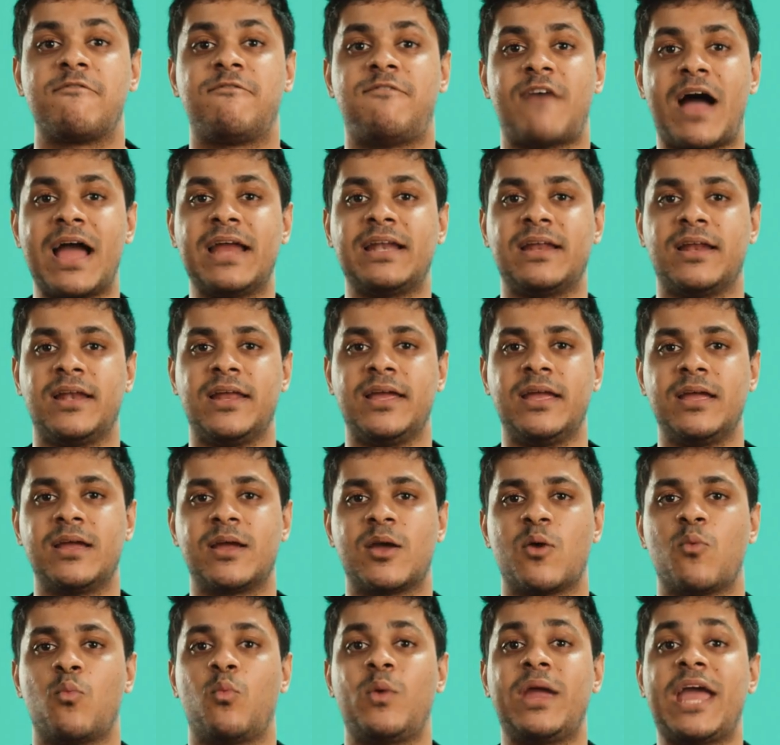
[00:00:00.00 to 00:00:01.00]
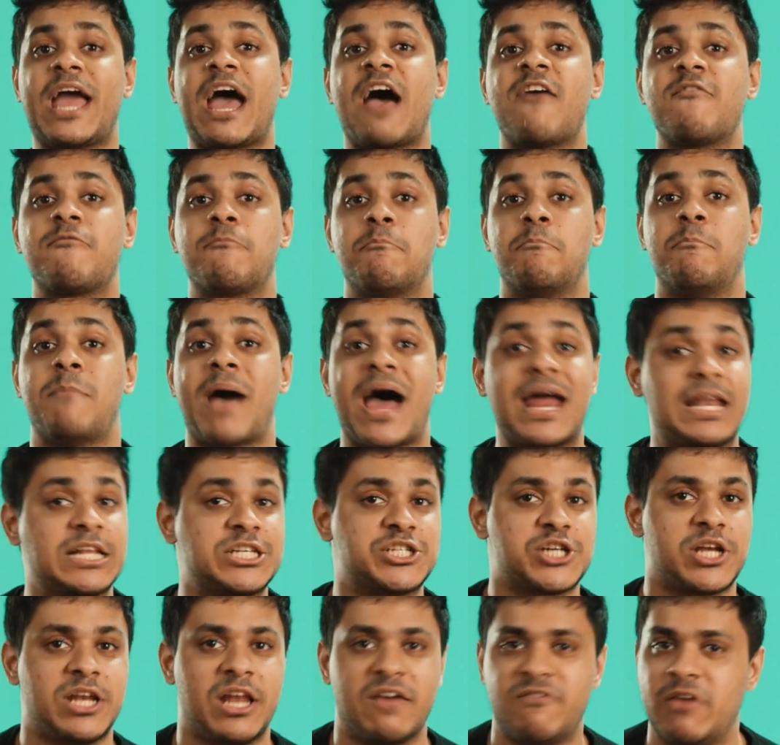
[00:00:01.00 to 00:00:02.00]
Finally, we have
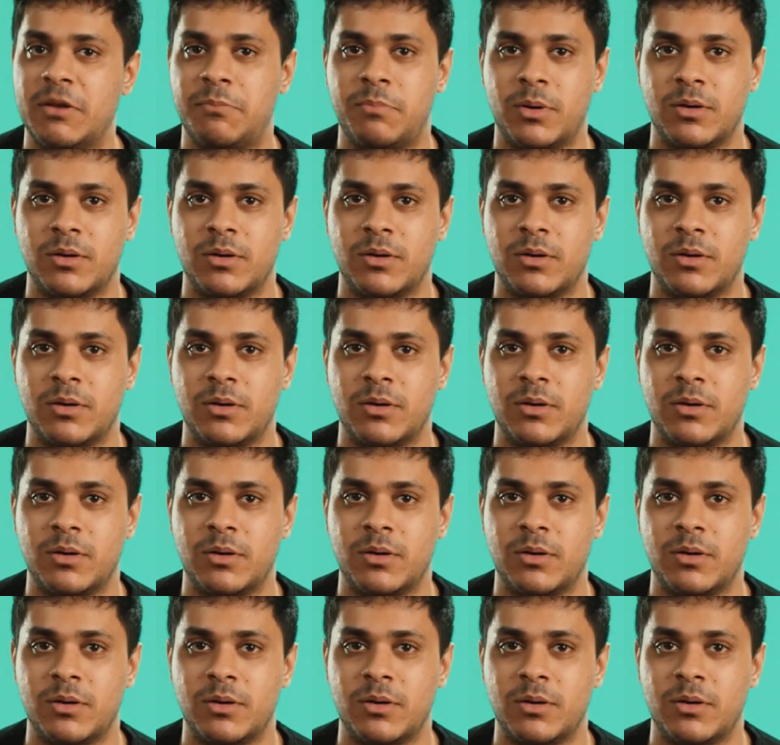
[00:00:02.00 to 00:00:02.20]
manager level